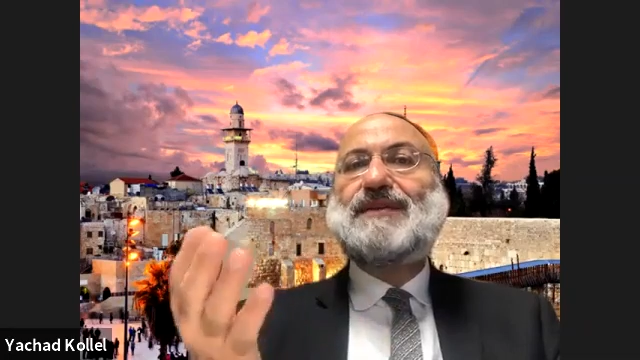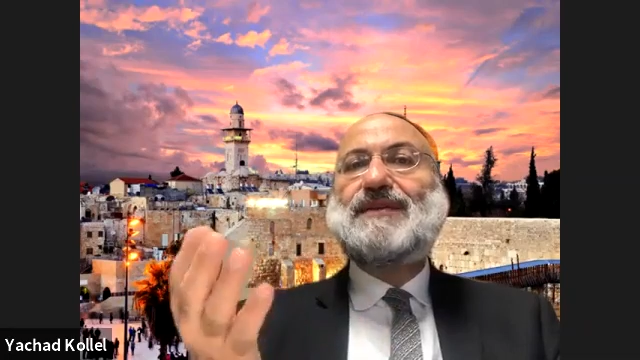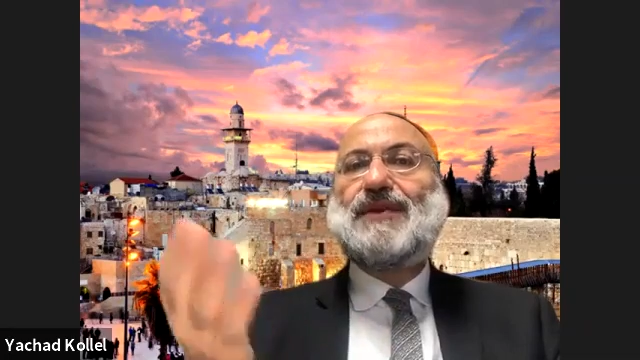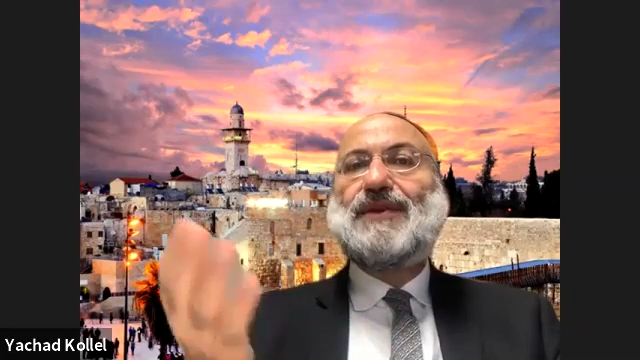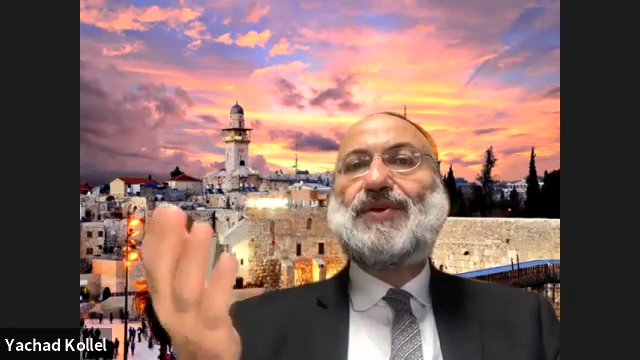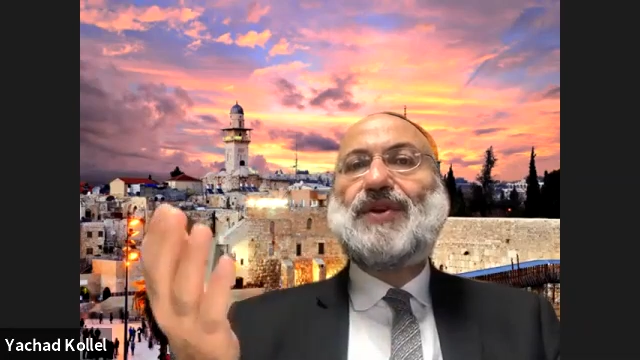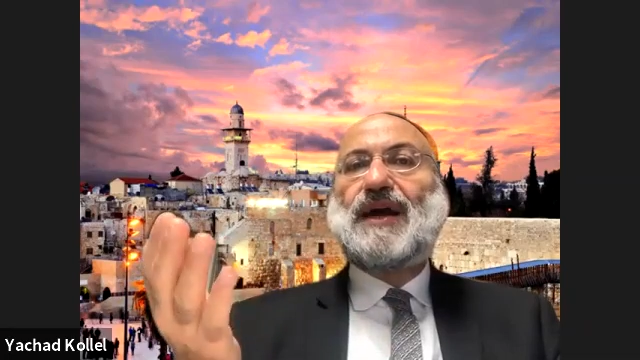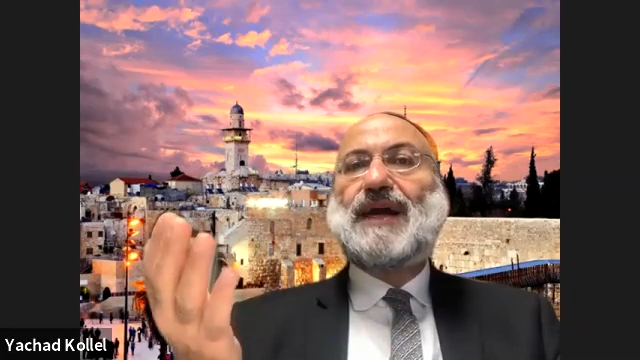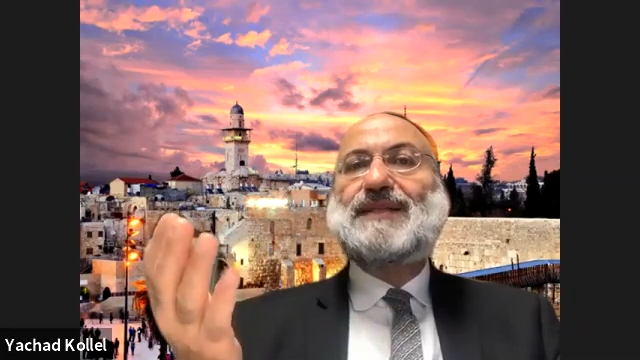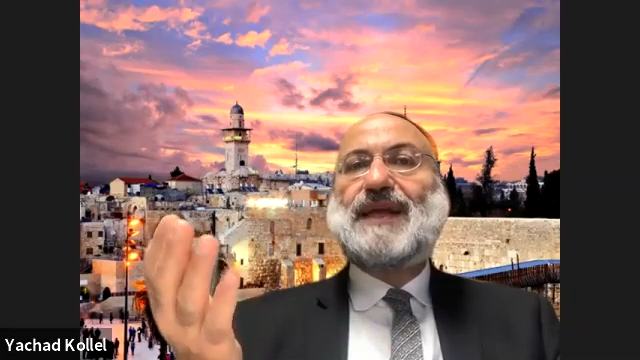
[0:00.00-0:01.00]
o'clock
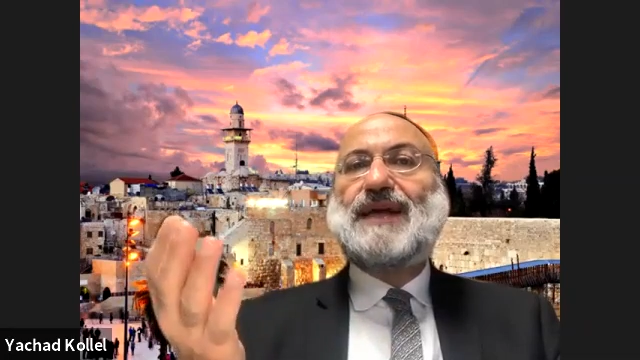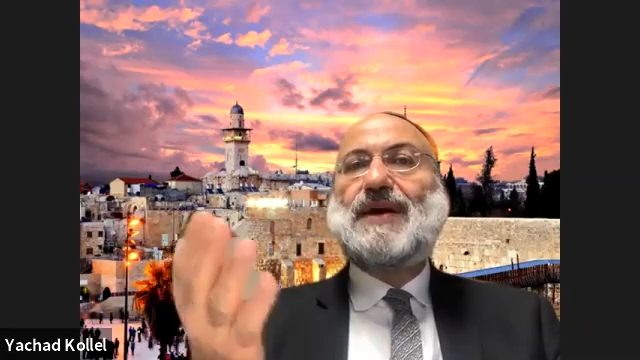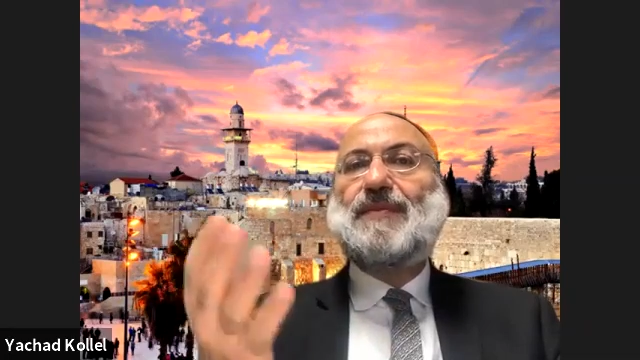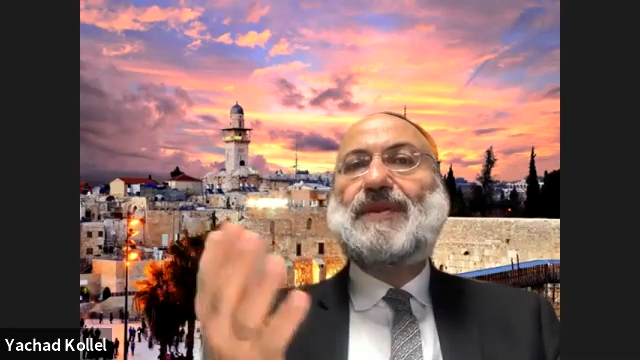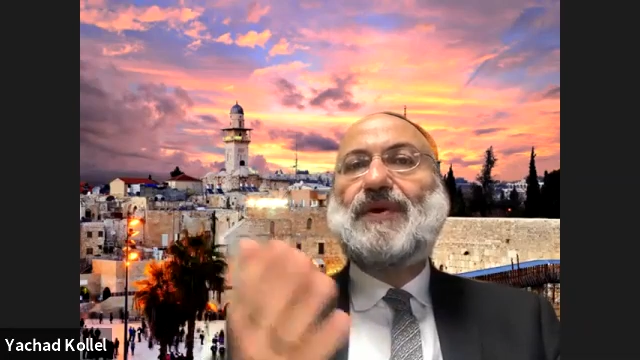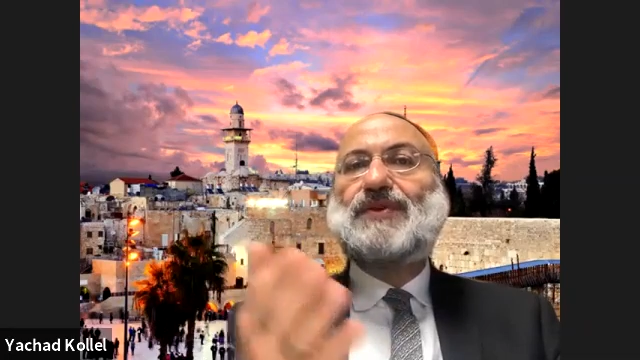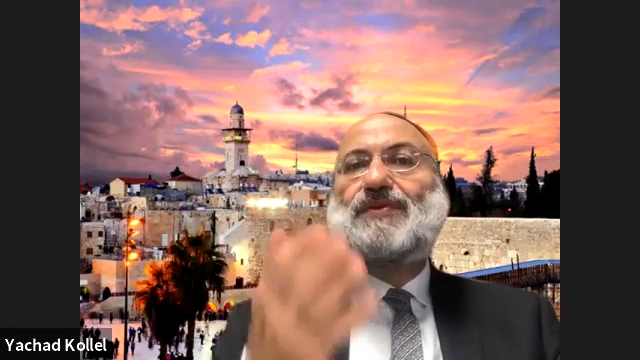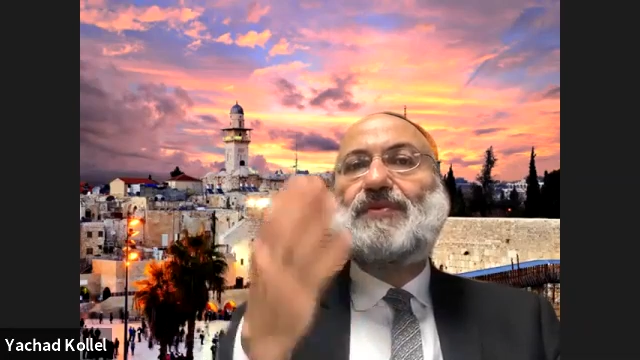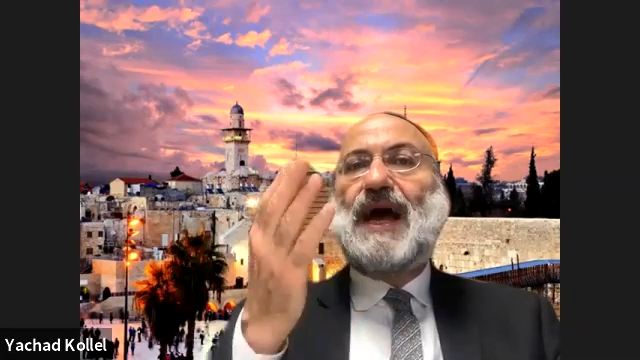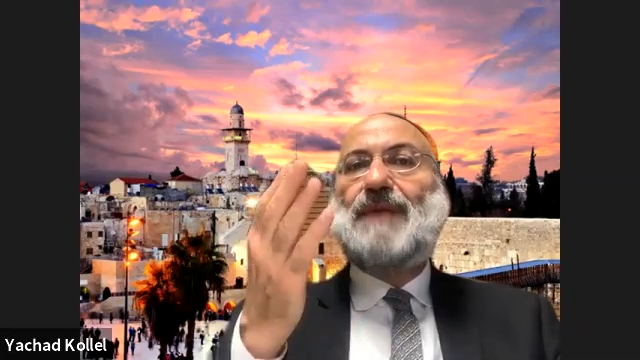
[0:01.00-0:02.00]
at night, somebody wants to
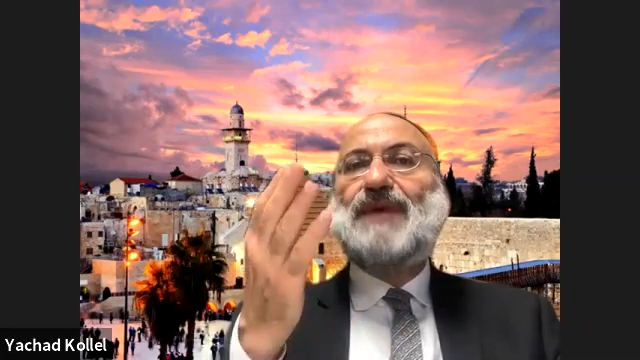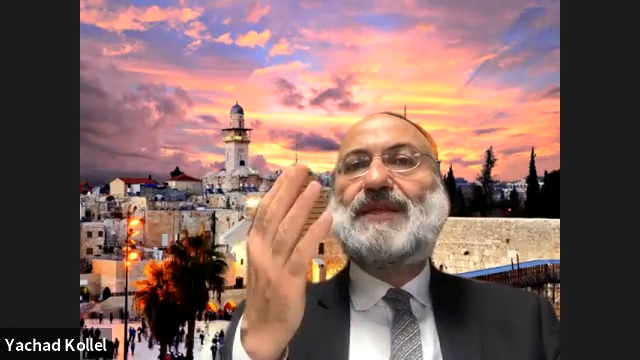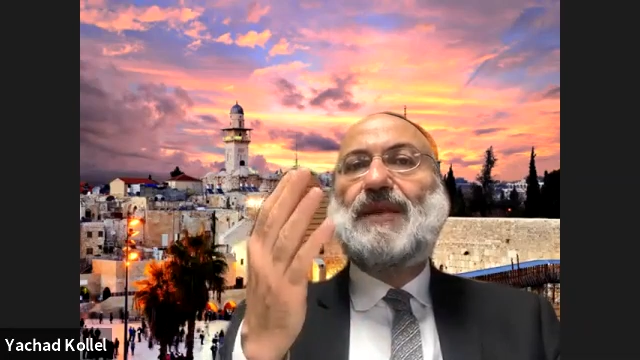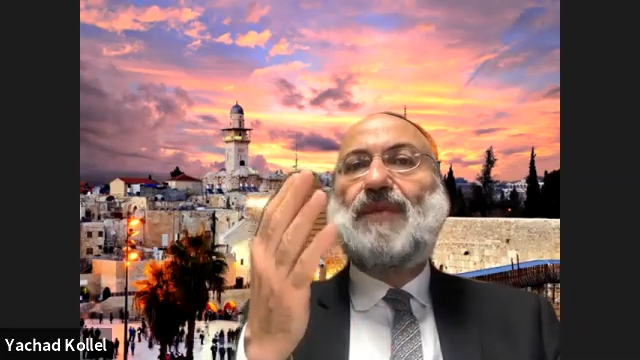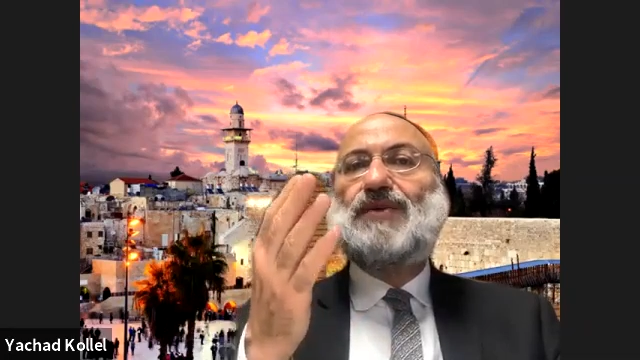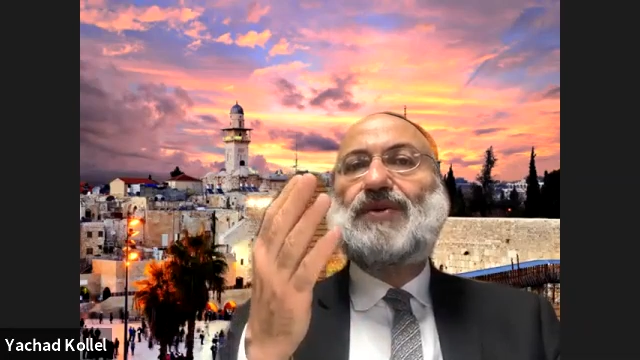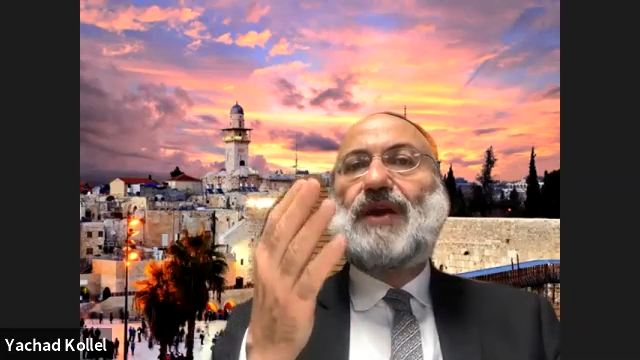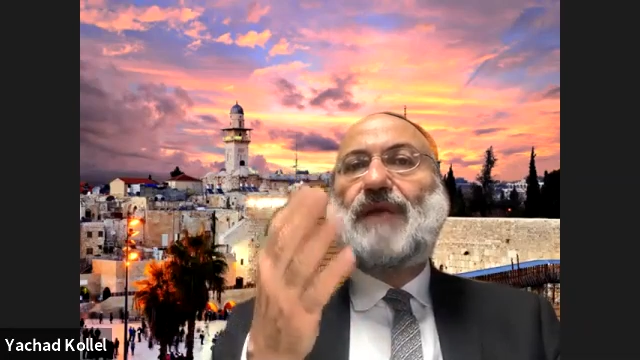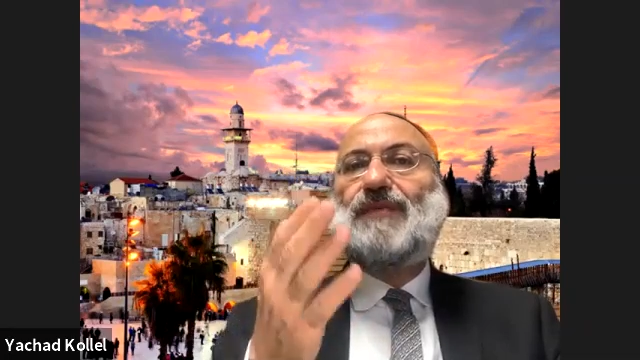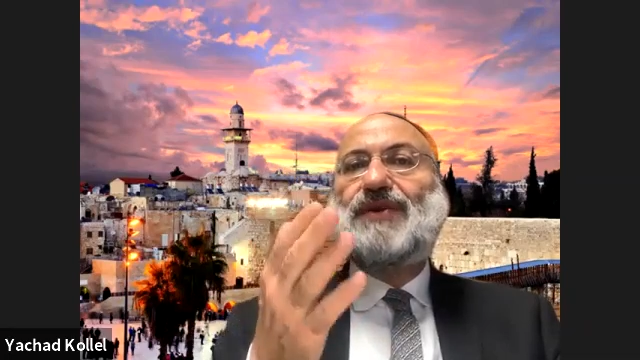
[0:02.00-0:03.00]
be up until 1
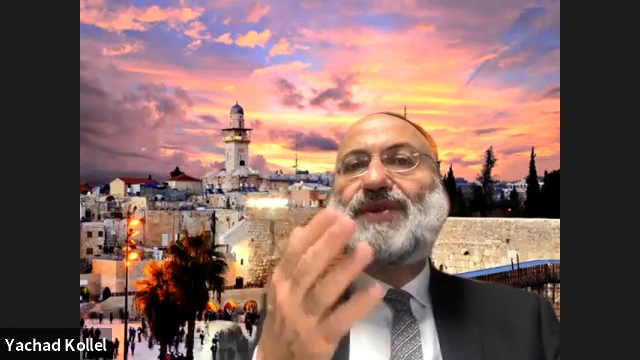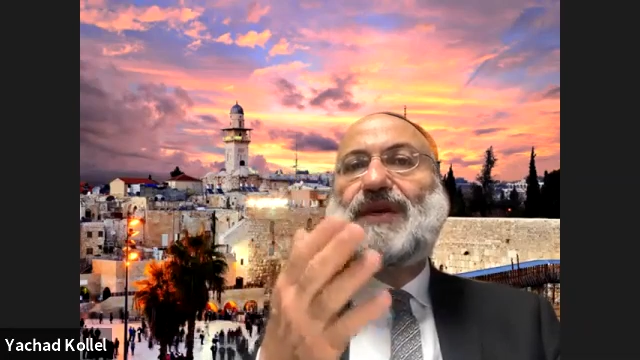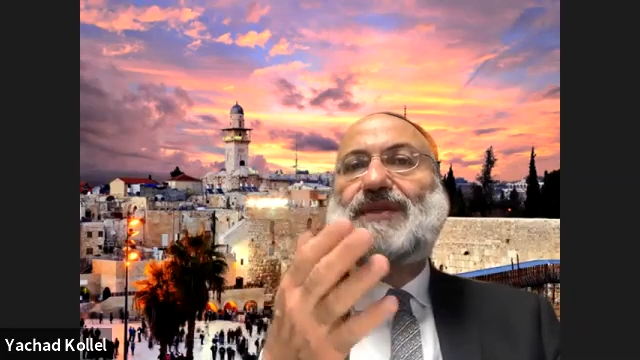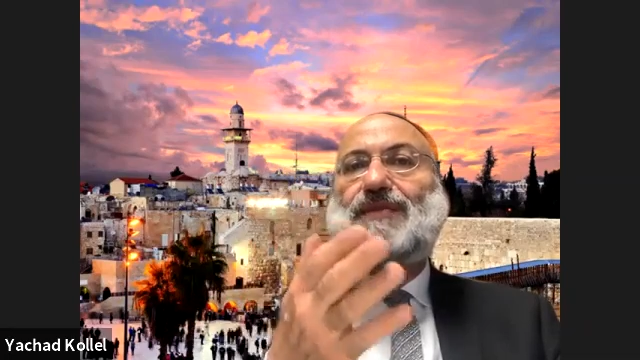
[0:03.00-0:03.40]
o'clock, 1:30,